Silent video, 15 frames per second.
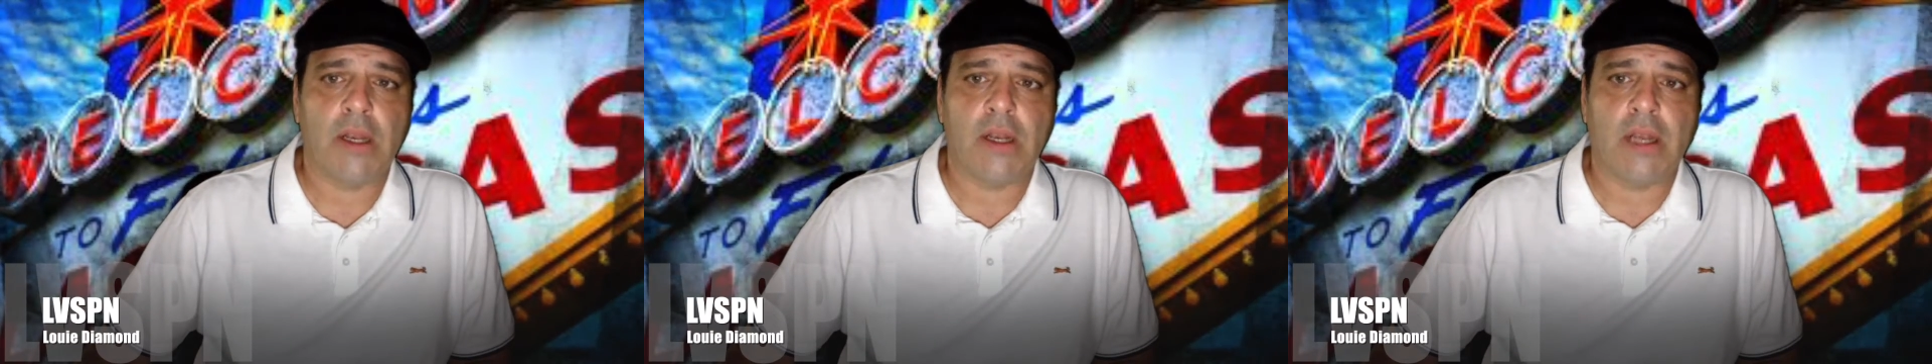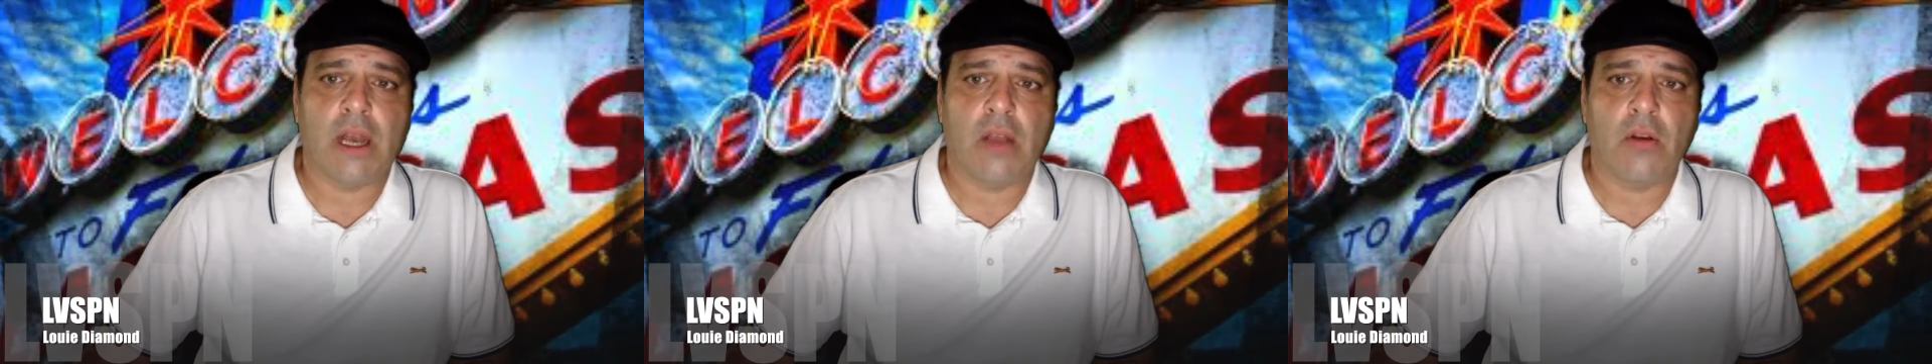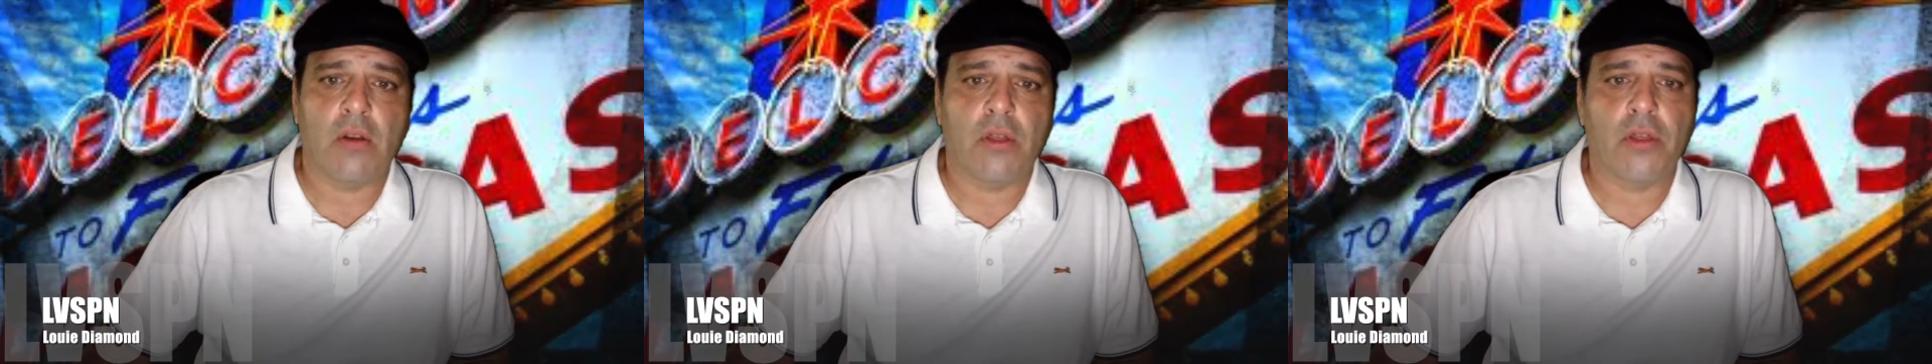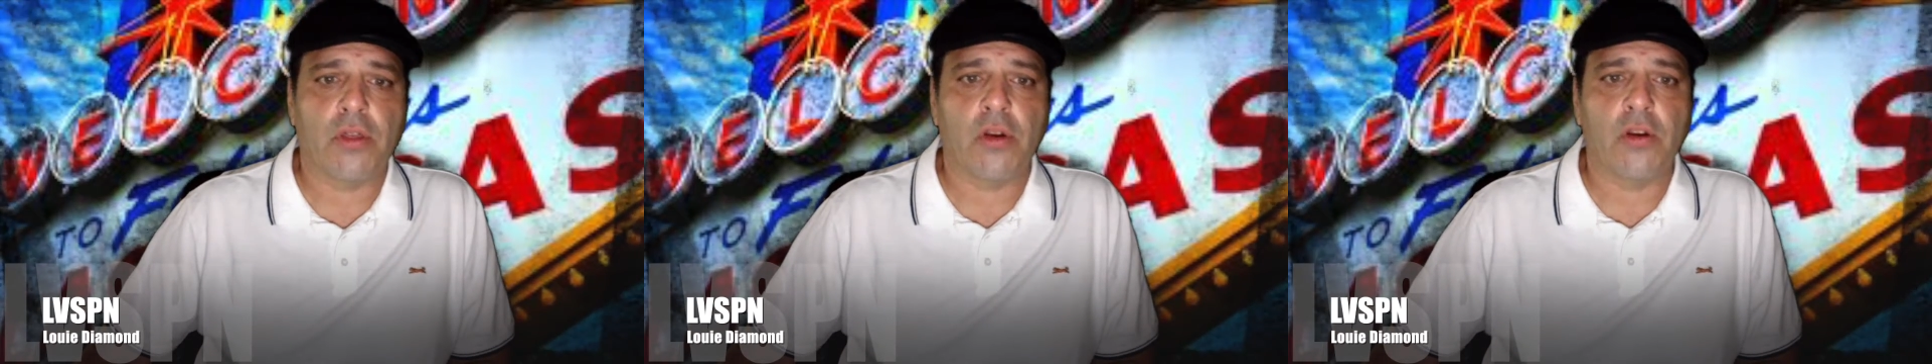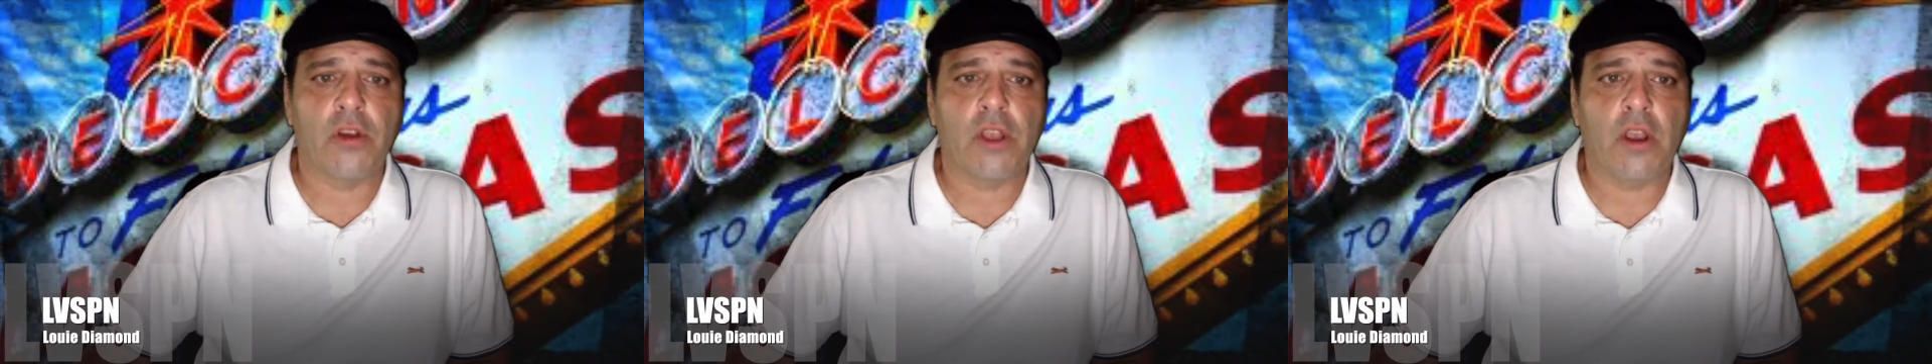
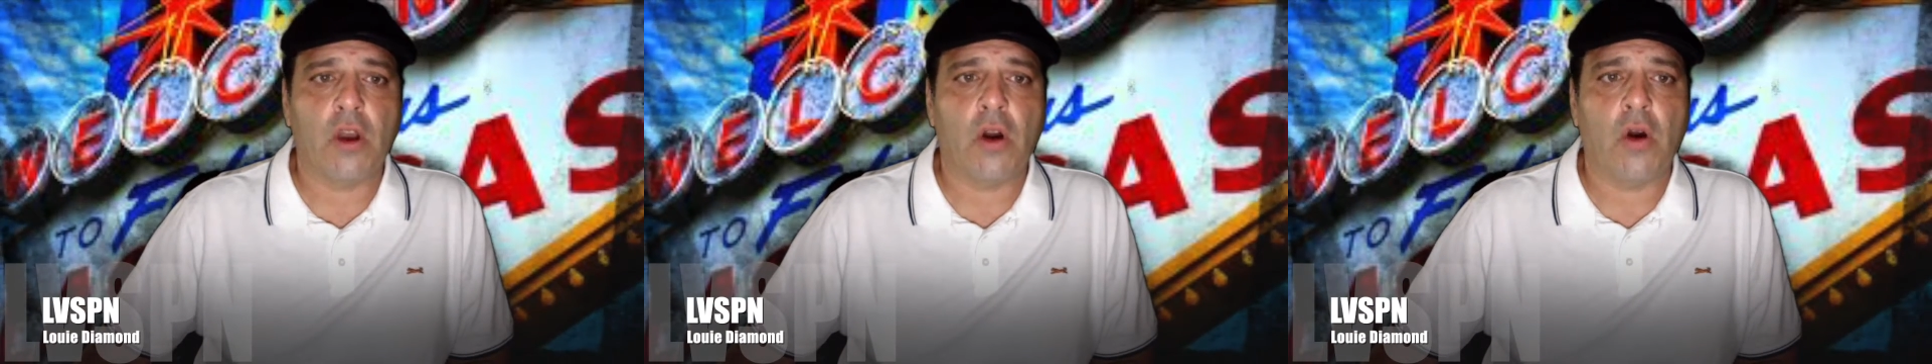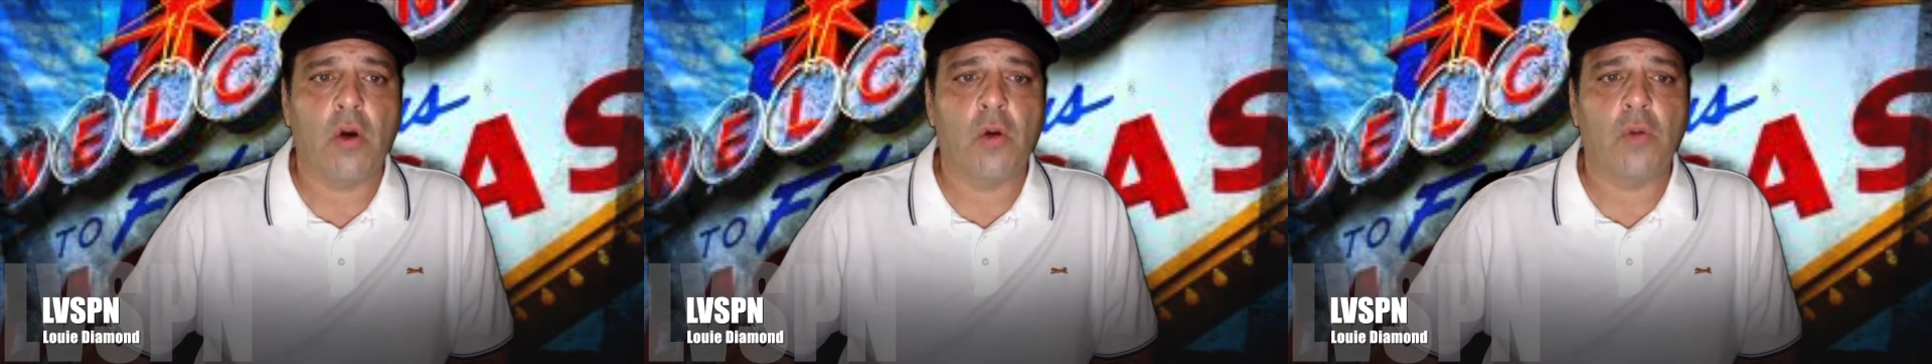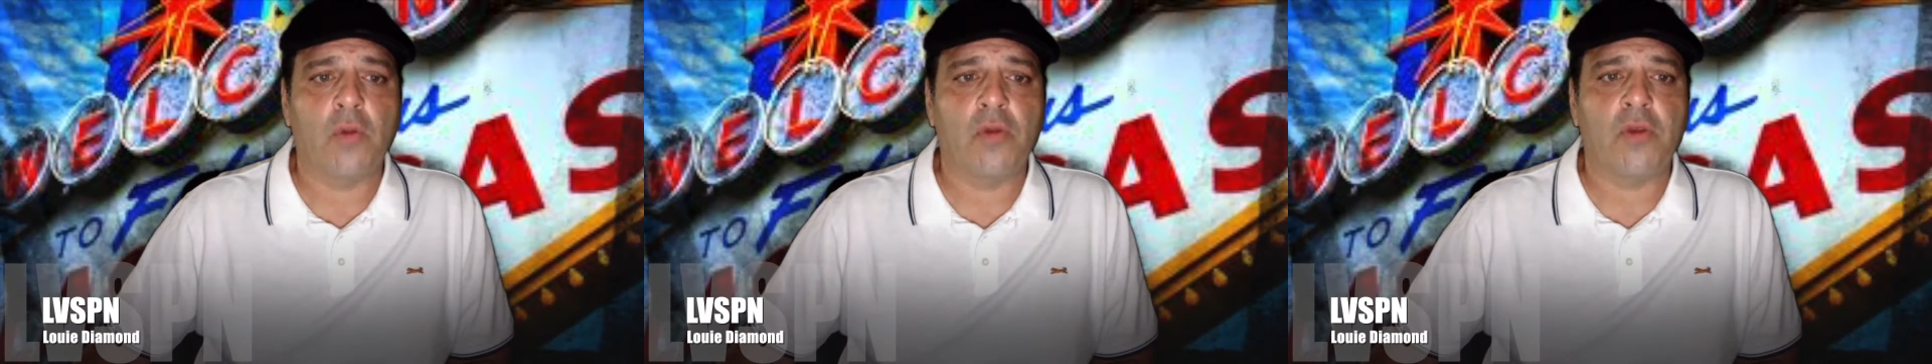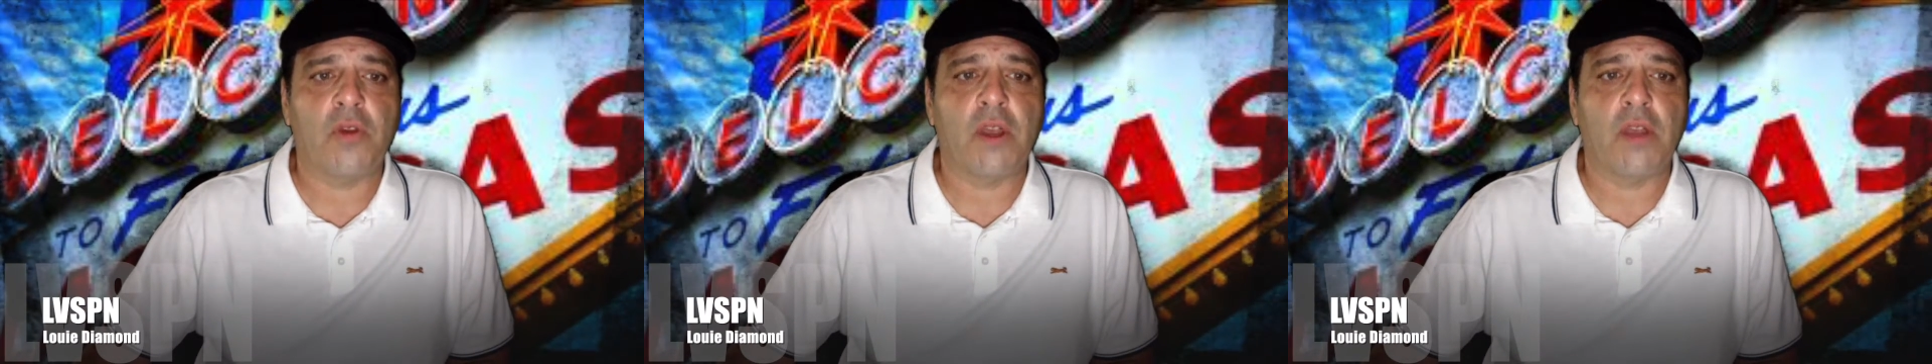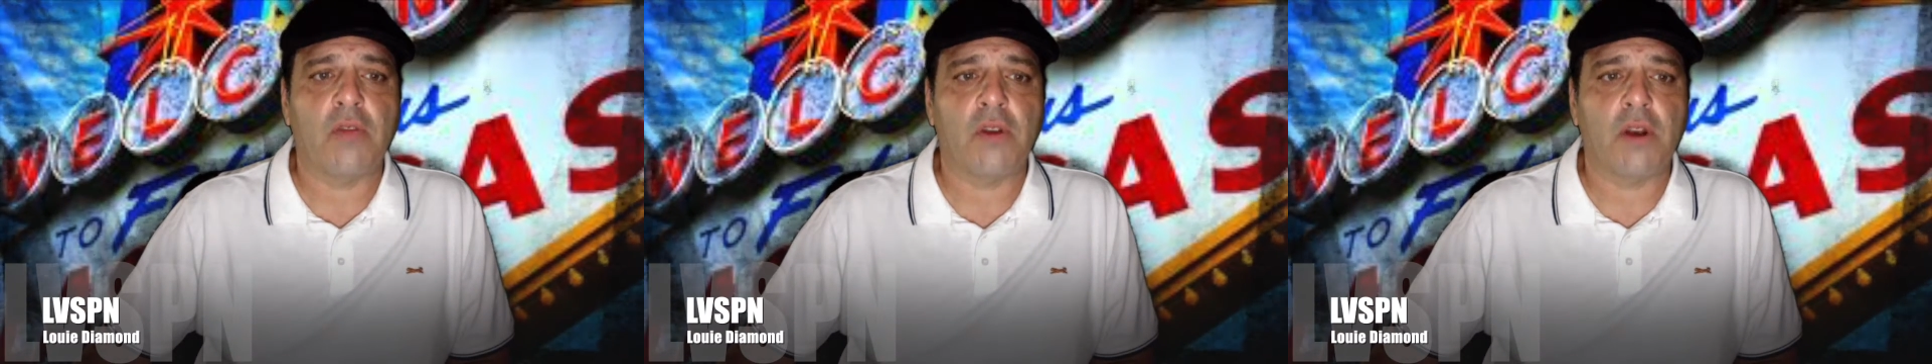$1.30 home
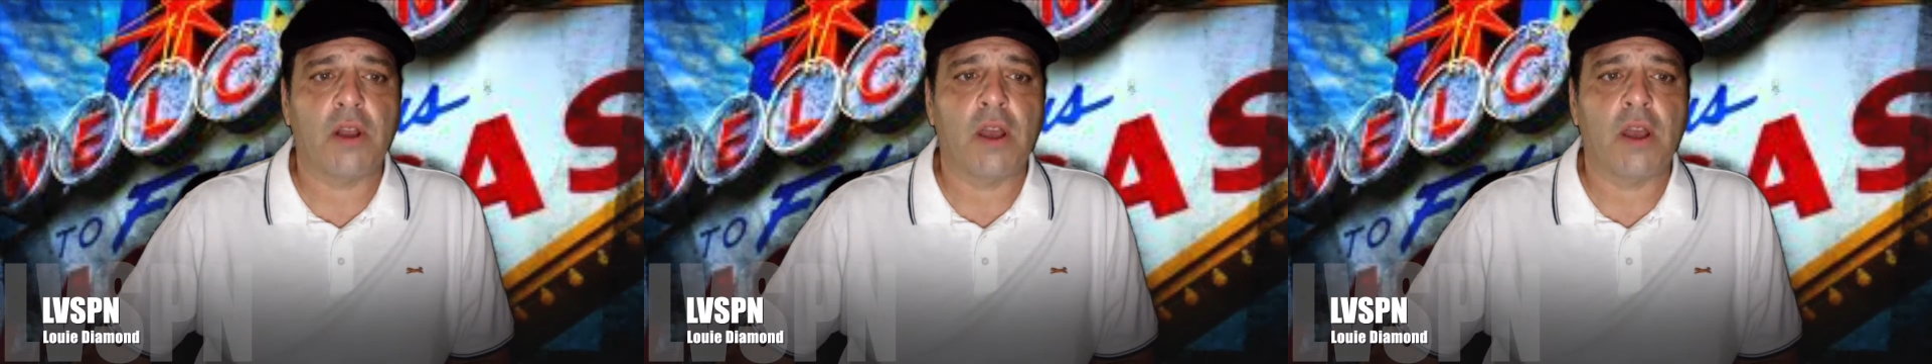favorite.